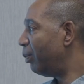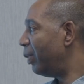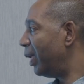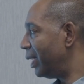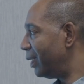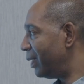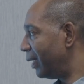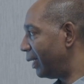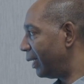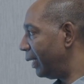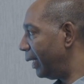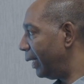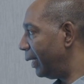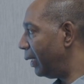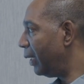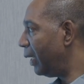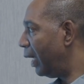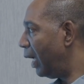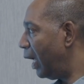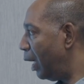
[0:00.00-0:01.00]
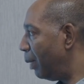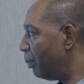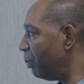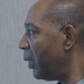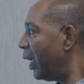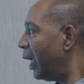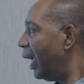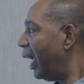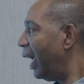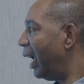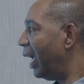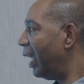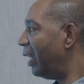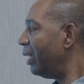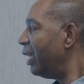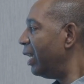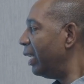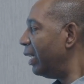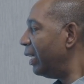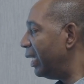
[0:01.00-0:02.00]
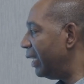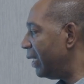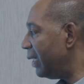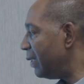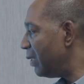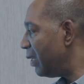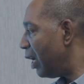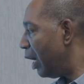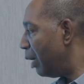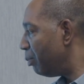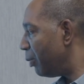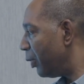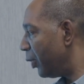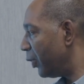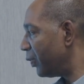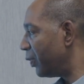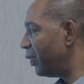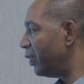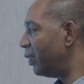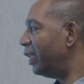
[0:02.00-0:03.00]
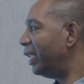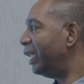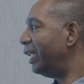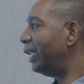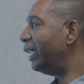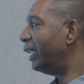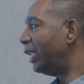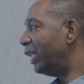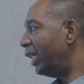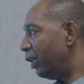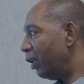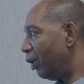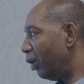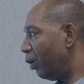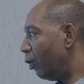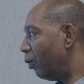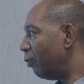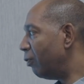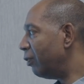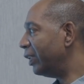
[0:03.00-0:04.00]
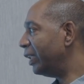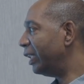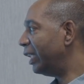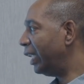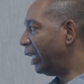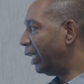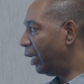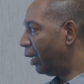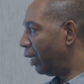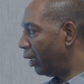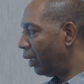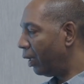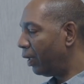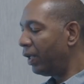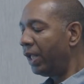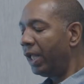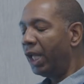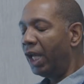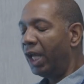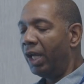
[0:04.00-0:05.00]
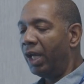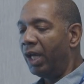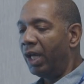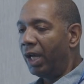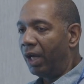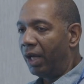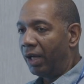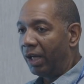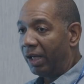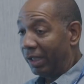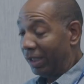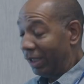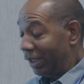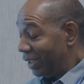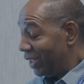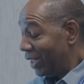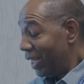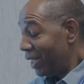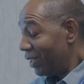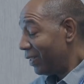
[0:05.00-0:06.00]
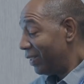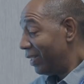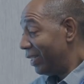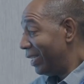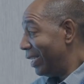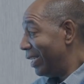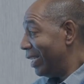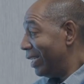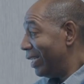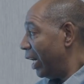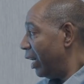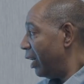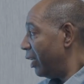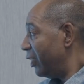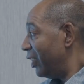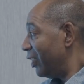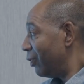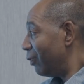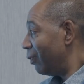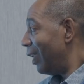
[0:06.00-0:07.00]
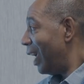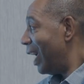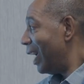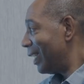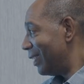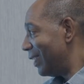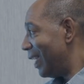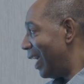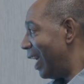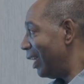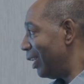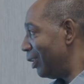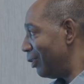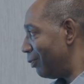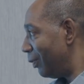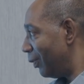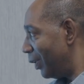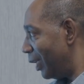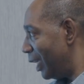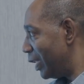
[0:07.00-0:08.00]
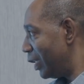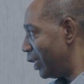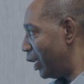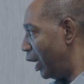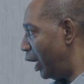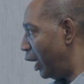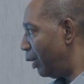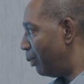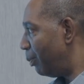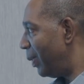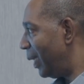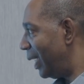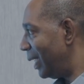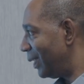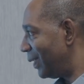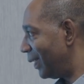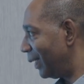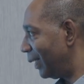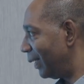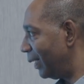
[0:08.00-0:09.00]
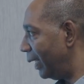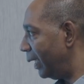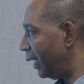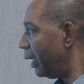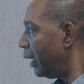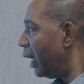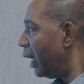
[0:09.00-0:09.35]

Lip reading: basically. And these numbers, year over year, just rock solid for us, basically.